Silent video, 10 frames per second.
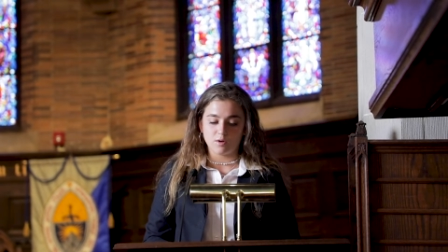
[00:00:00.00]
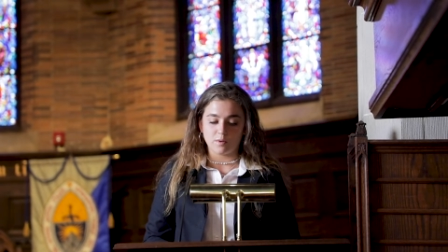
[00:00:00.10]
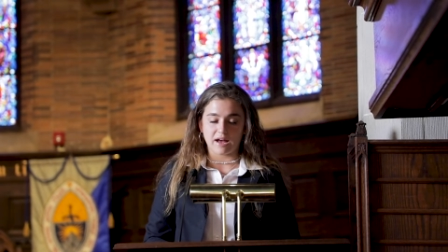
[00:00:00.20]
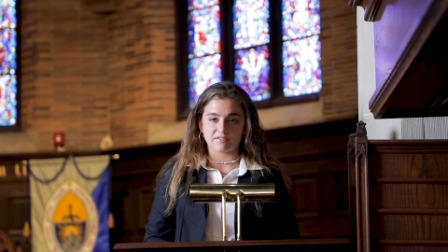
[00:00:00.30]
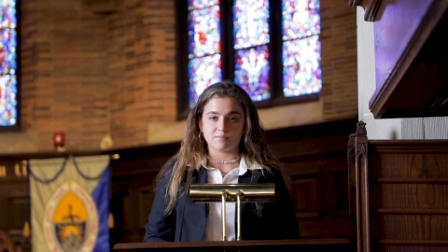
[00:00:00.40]

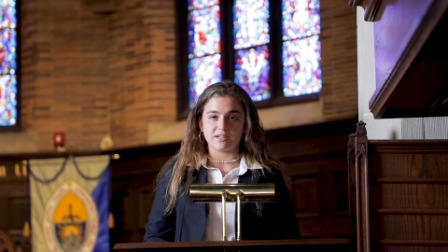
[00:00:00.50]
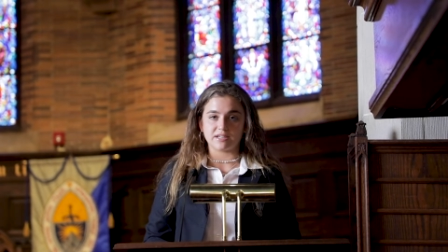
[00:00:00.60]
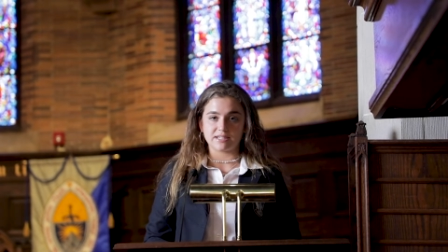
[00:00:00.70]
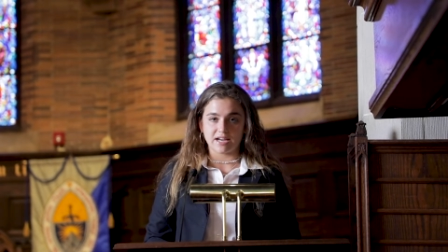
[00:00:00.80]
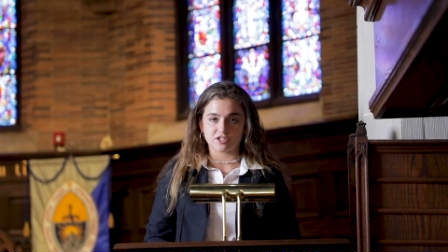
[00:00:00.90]
We have to be
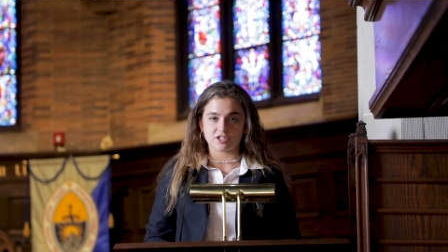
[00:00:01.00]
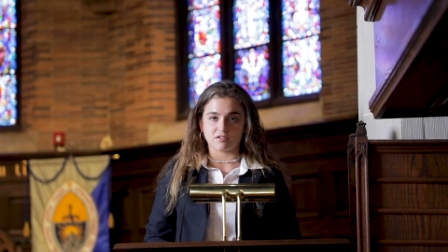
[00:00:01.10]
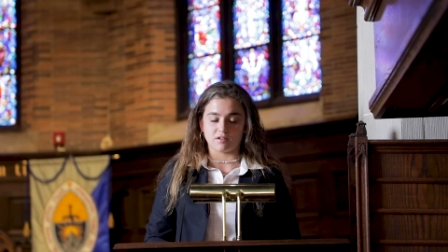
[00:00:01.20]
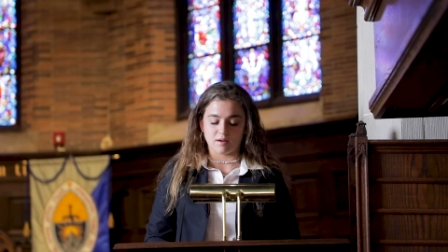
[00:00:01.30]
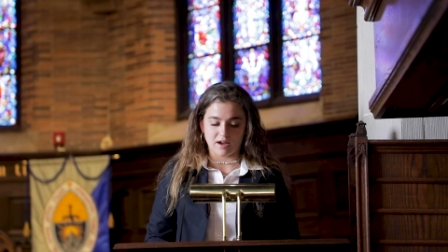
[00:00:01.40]

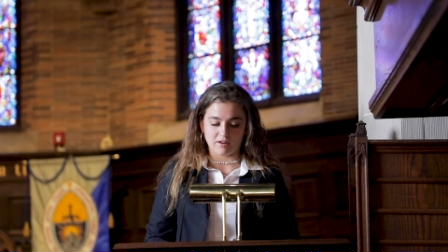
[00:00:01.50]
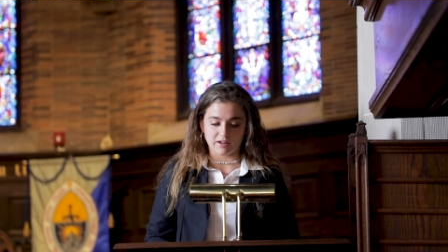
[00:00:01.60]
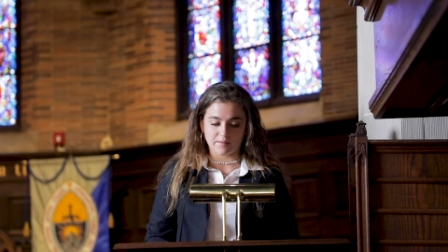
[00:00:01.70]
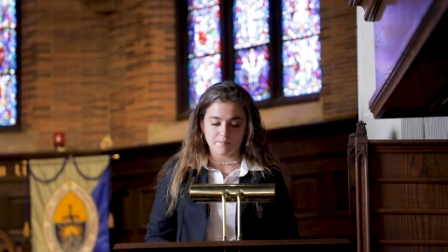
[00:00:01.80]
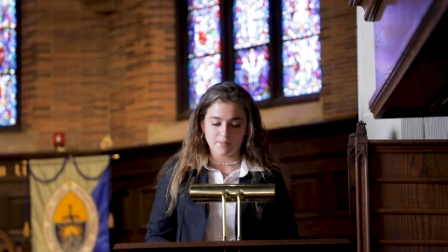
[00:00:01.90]
intentional about
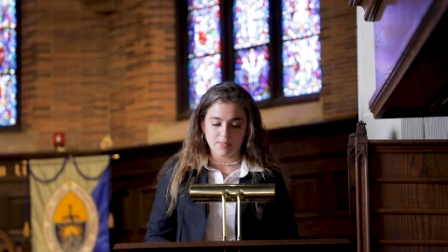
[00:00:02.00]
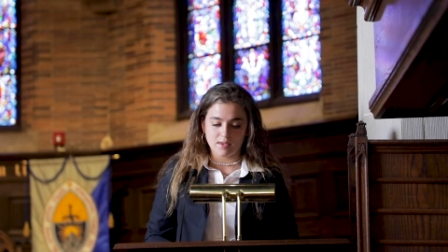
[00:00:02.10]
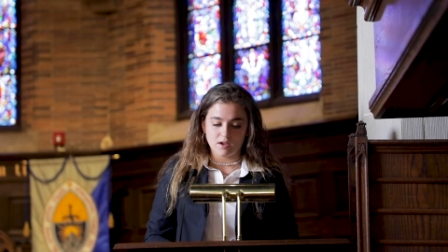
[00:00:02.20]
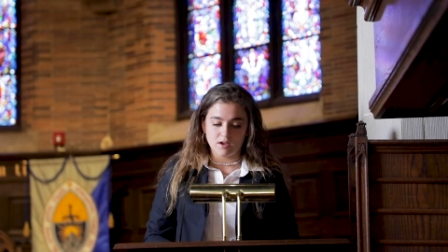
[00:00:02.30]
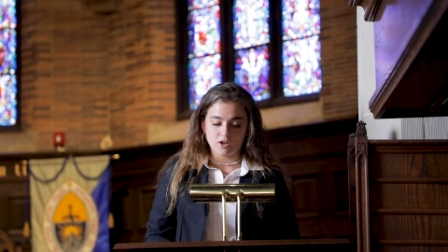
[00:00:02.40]
it.
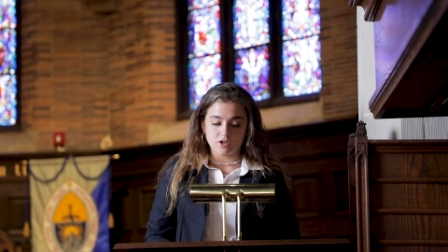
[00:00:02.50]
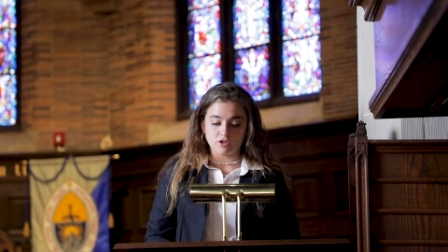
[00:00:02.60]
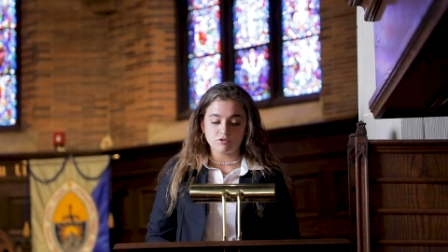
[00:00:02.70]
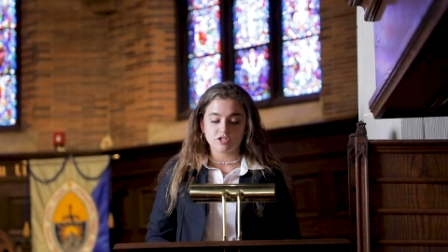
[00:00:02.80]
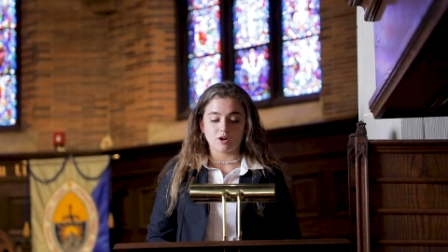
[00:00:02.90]

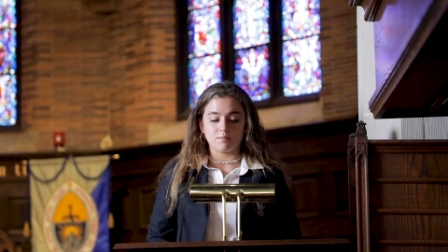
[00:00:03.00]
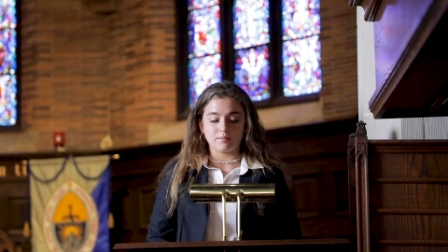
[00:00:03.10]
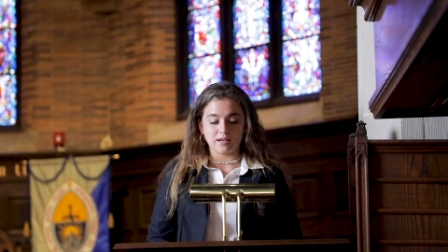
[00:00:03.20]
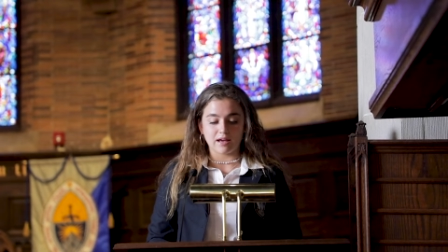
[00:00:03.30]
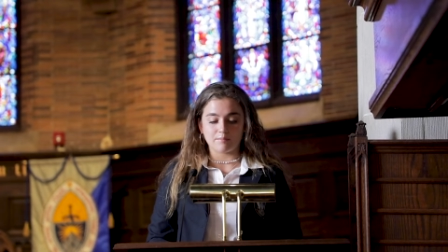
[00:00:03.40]
You show
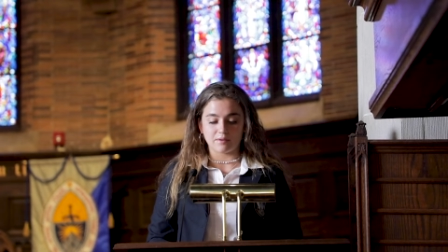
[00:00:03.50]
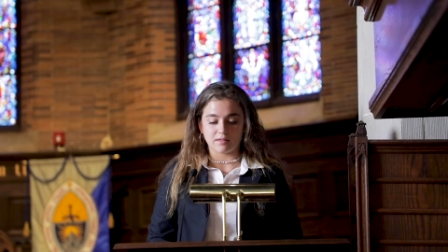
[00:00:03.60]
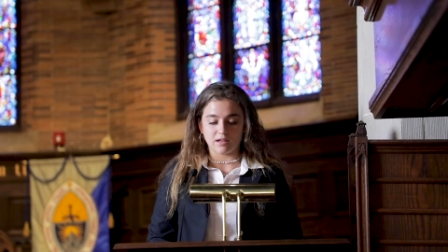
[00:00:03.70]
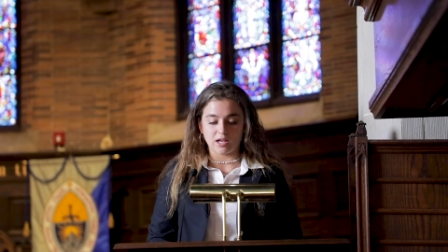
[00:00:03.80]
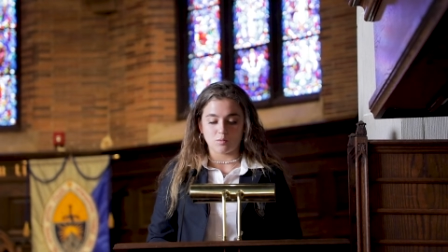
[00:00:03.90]
me
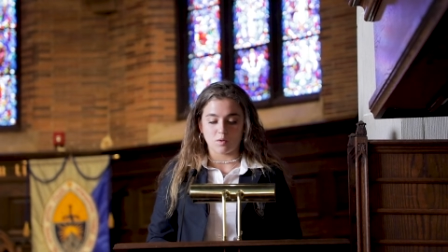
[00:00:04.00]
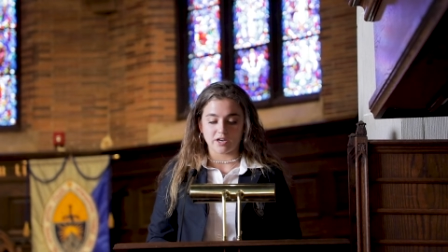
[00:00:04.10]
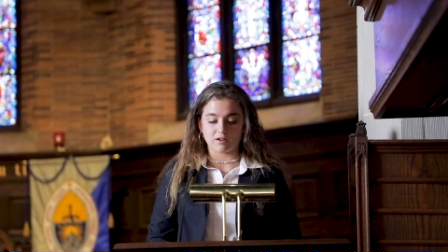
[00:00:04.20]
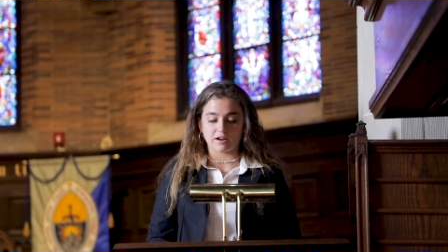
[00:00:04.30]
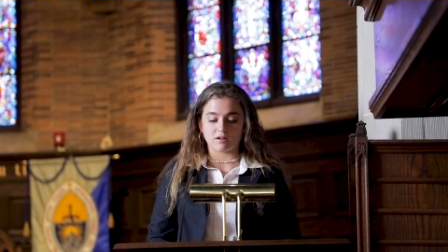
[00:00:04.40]
empathy
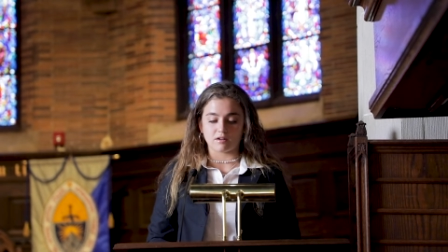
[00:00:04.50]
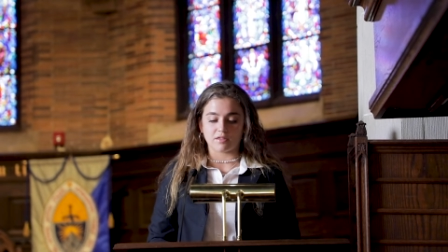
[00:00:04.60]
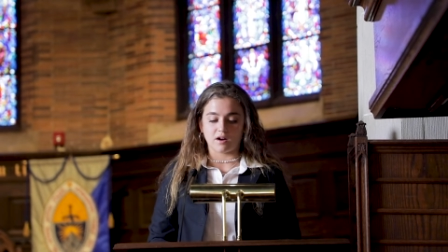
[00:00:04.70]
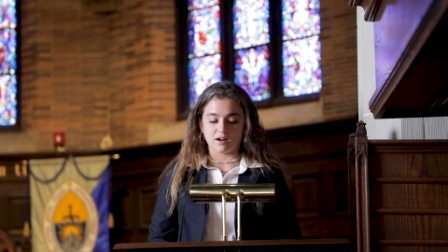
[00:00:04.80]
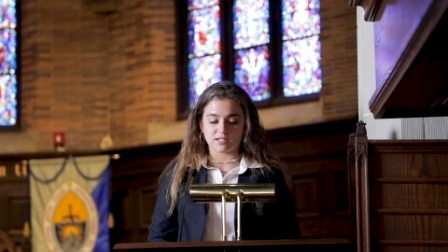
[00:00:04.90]
when your inner
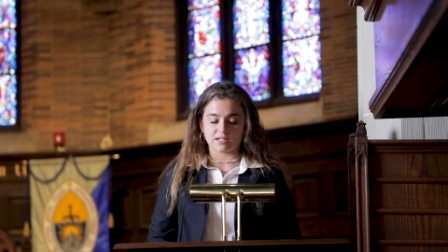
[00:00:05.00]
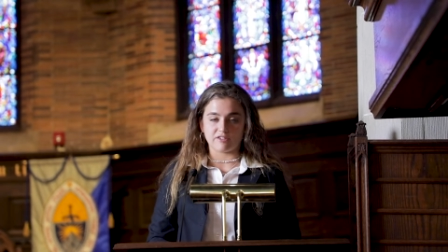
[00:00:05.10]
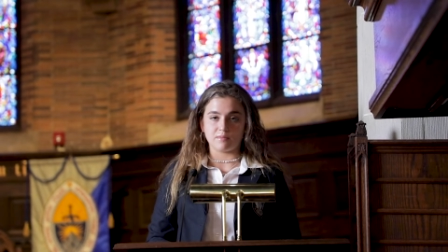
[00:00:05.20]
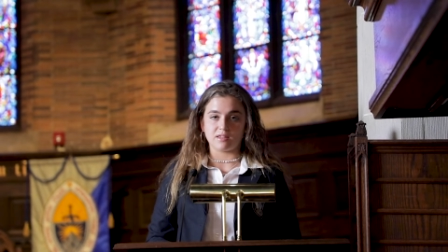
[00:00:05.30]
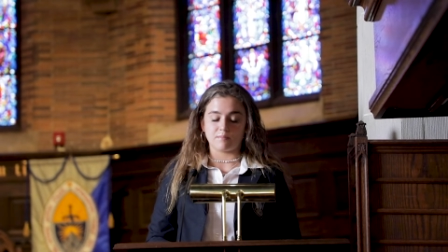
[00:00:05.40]
thoughts
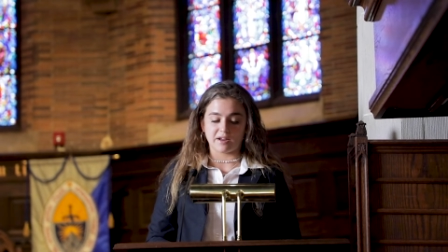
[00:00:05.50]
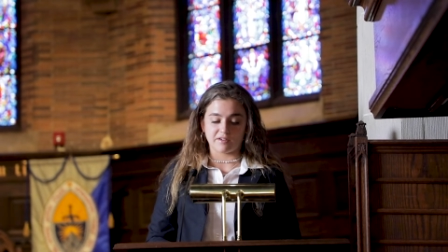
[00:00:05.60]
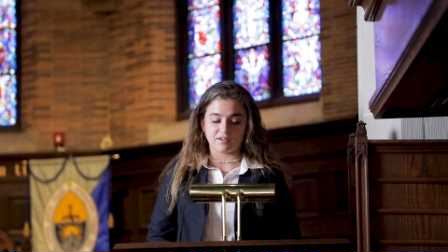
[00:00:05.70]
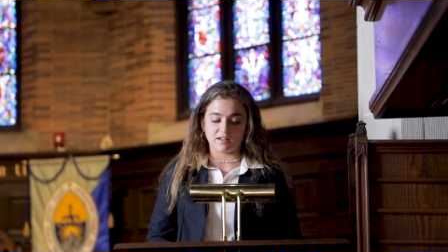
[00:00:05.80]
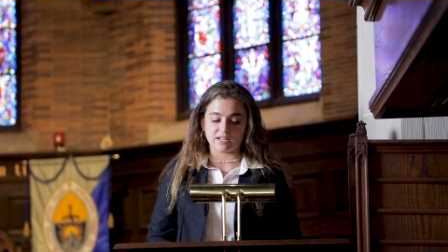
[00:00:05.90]
give me the
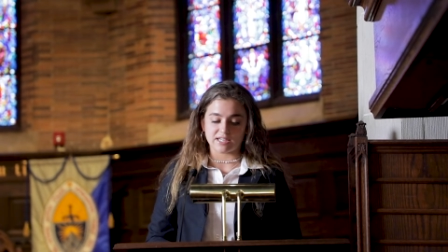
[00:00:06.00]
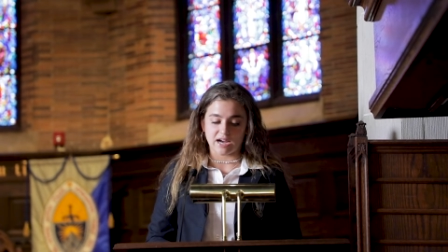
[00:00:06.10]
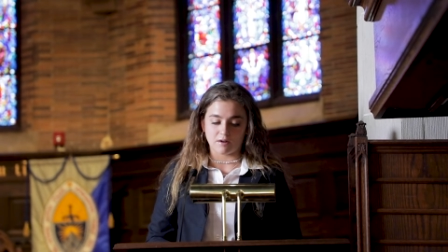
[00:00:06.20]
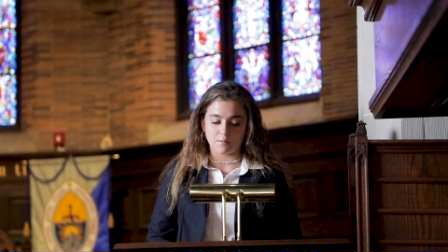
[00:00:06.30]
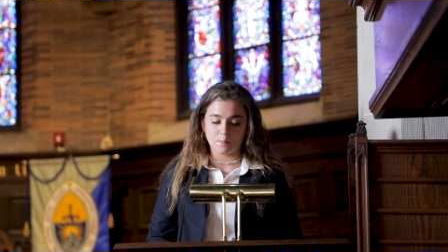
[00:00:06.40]
benefit of the
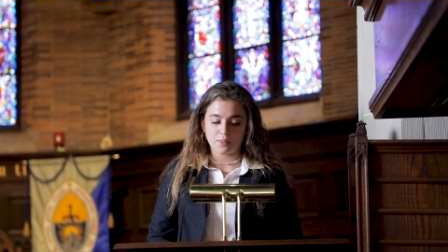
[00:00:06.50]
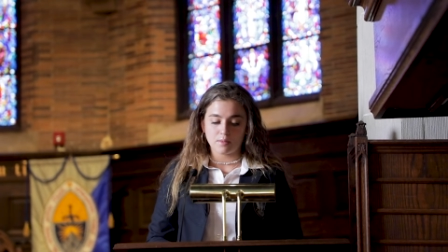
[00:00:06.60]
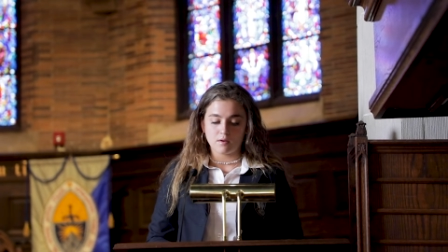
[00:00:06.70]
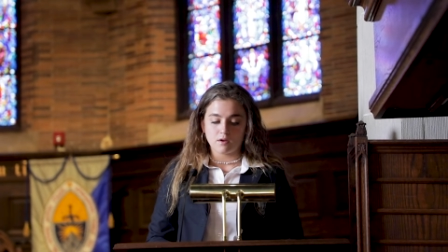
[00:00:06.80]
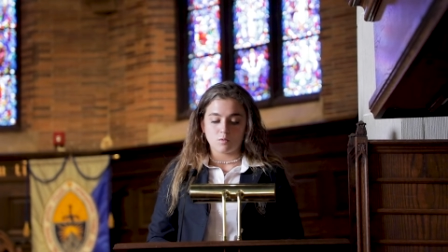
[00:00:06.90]
doubt
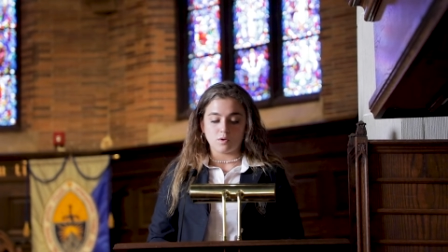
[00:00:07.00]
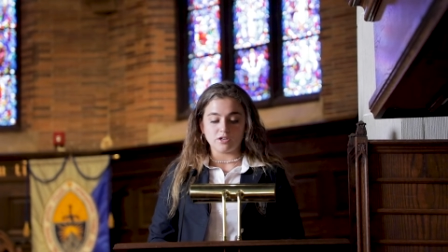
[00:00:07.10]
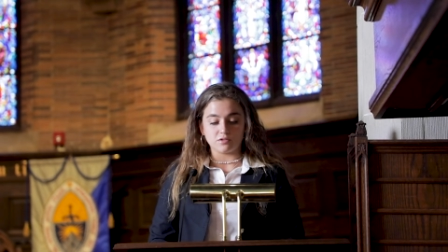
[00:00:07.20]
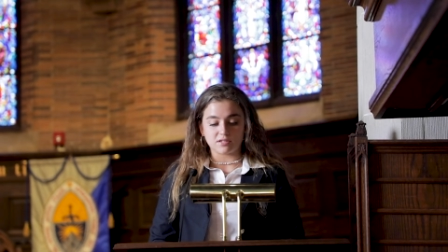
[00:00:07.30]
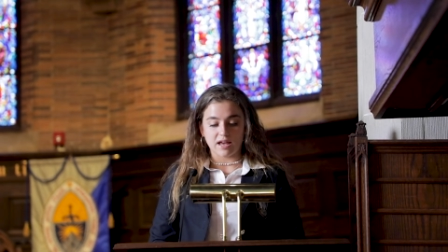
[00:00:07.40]
when
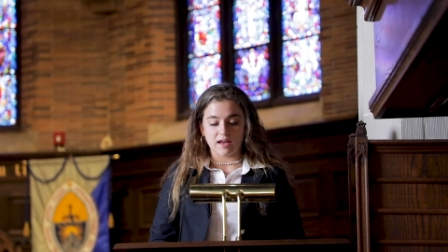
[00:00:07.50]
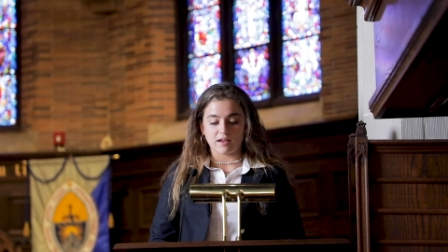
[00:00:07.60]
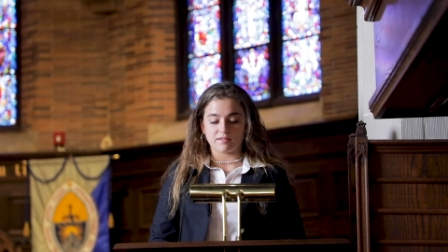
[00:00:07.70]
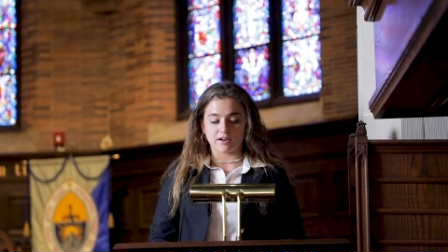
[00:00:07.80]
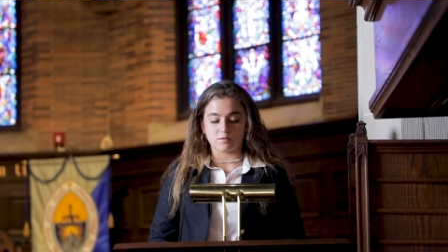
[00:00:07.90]
you say that